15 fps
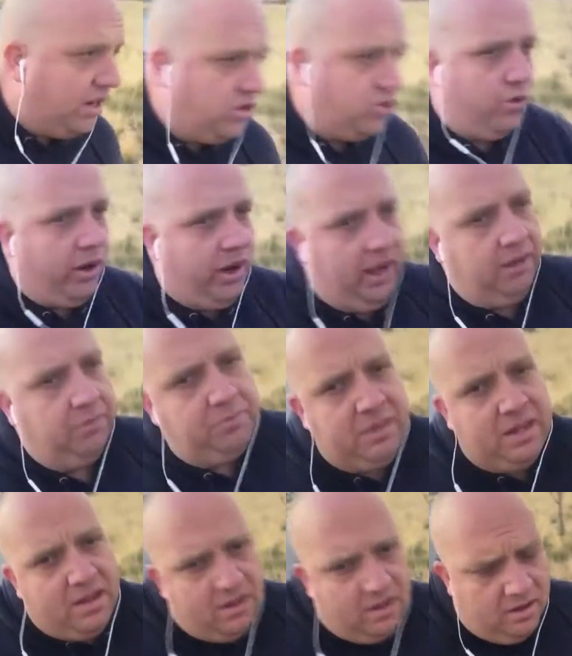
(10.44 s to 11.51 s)
training.
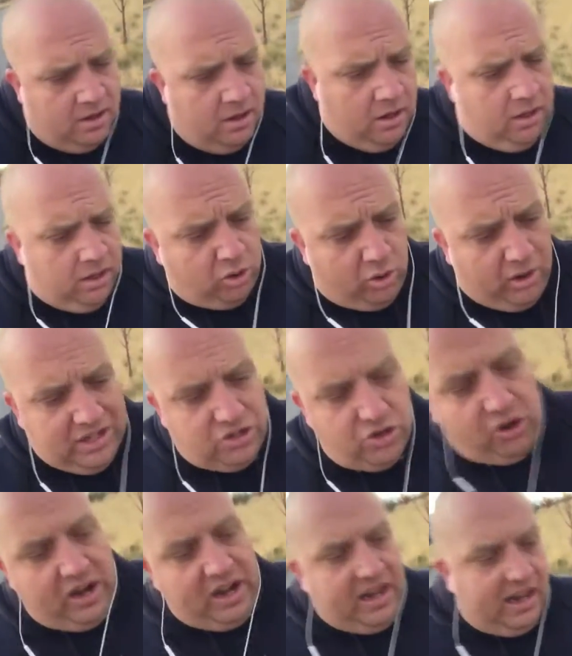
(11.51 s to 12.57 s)
Crate
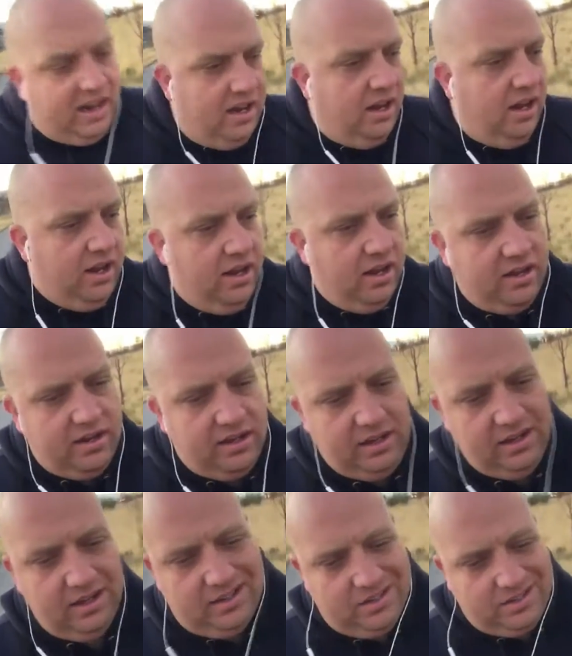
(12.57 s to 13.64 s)
training
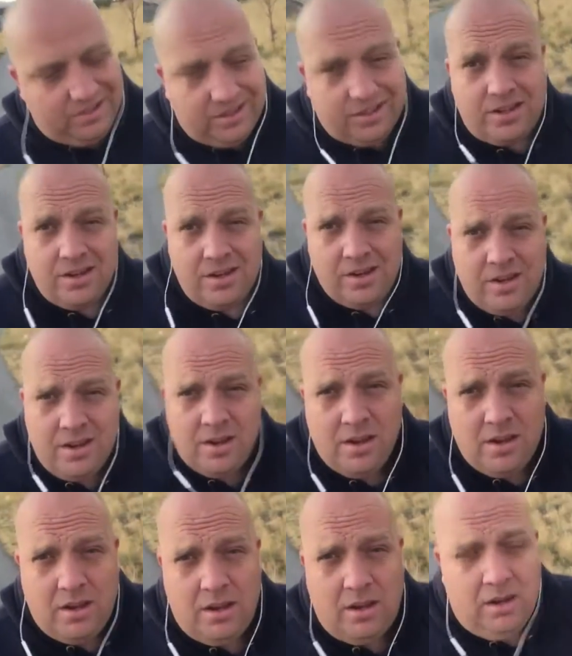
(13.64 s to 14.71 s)
is
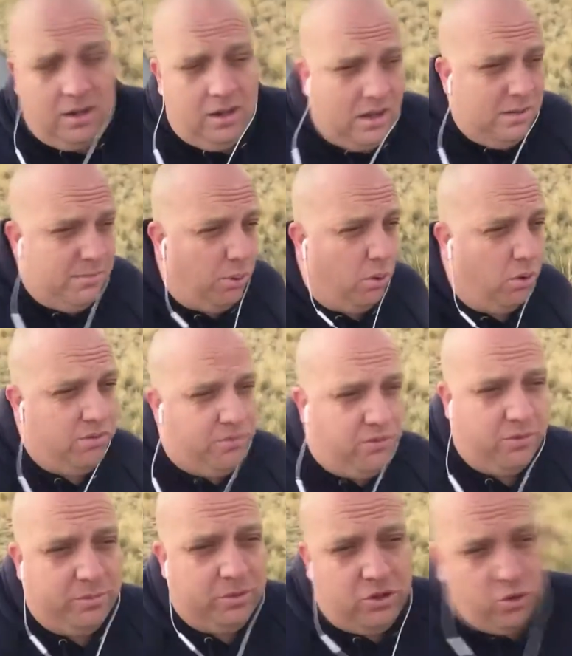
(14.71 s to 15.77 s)
important
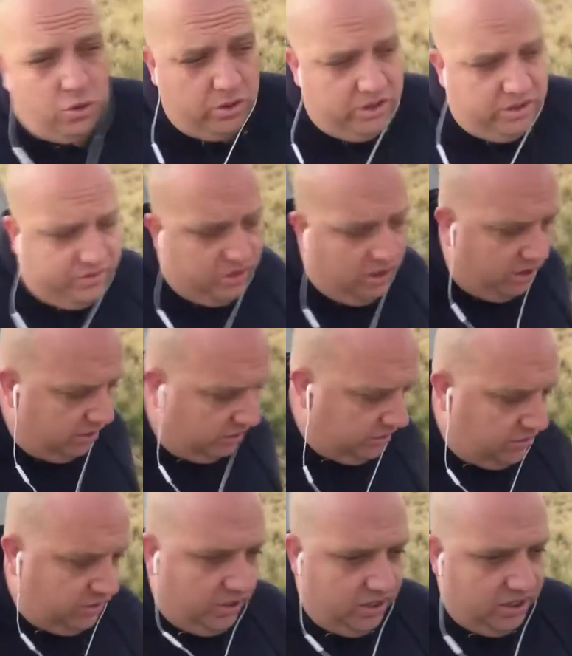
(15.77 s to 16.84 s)
for the majority of
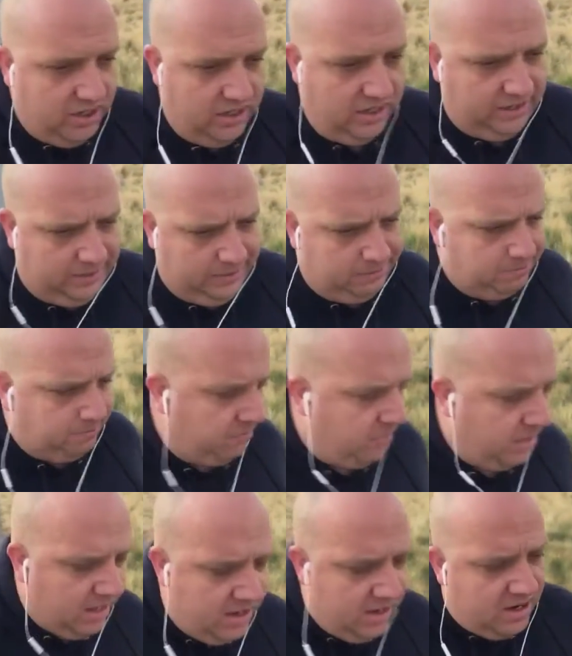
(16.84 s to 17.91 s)
dogs, and
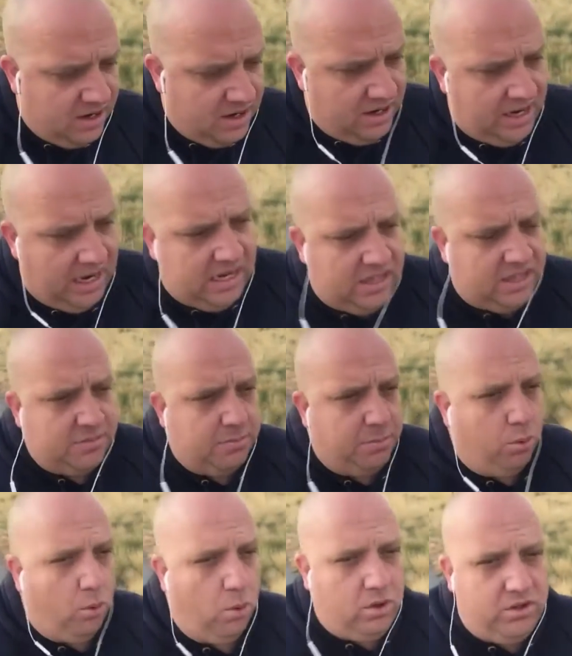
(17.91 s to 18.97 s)
its
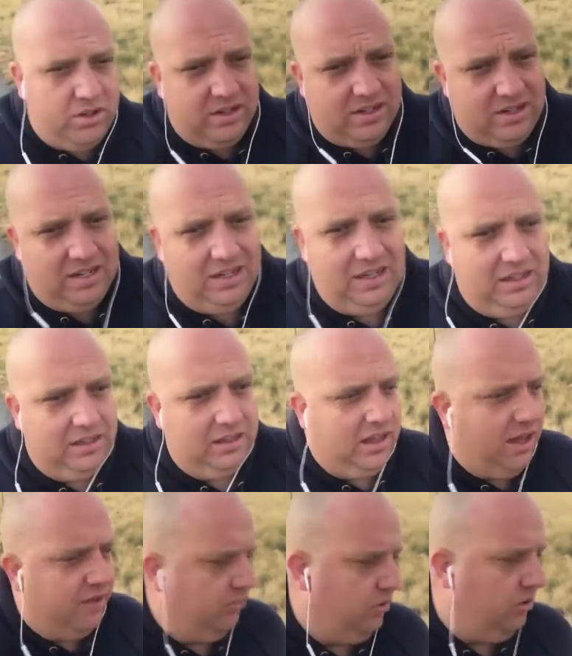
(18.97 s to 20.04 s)
important
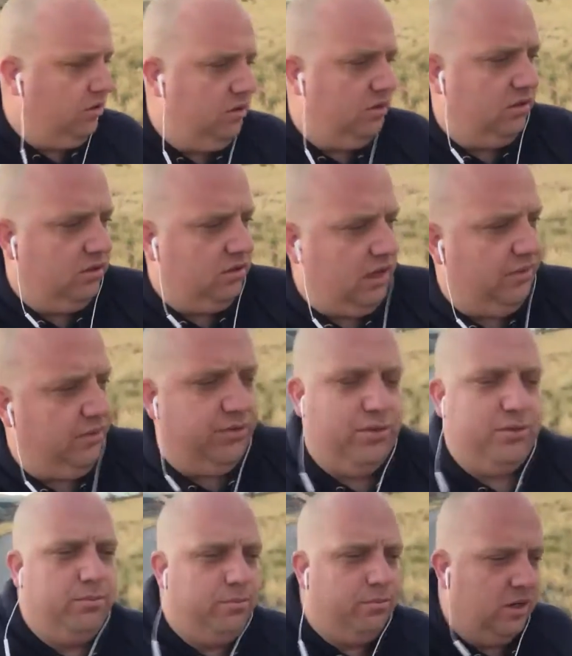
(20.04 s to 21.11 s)
level
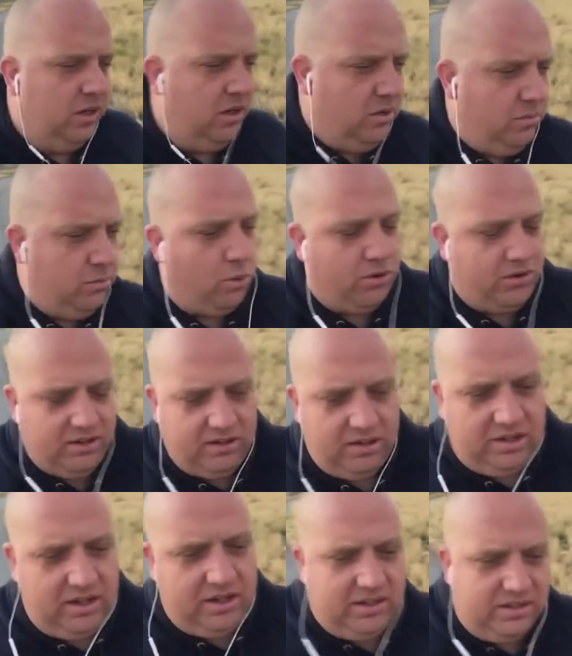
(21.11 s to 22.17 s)
of
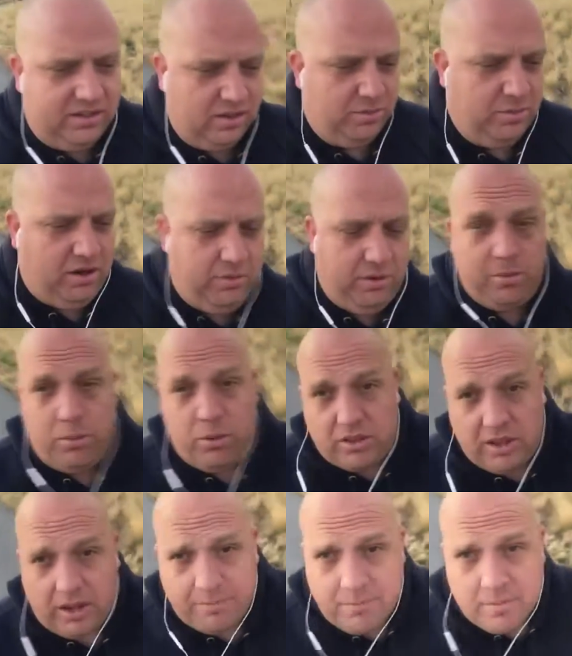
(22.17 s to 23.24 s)
importance, I guess is a better way to put that.